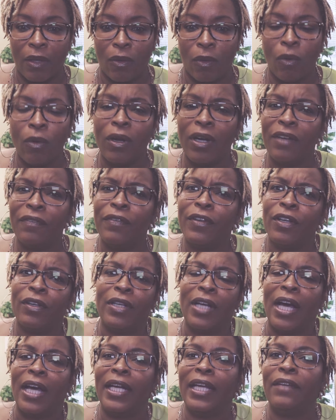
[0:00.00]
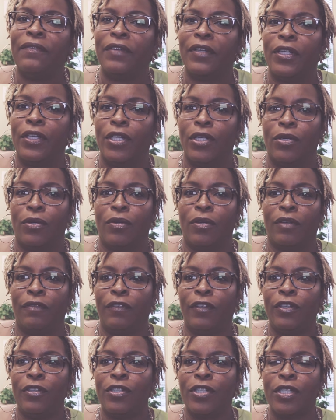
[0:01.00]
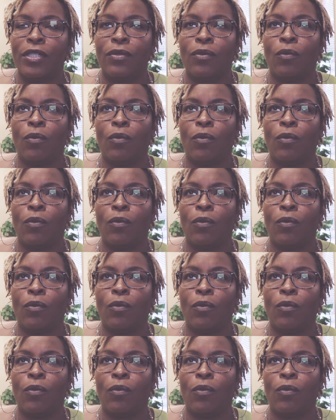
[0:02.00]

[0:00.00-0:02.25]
or if you're not even new, if you just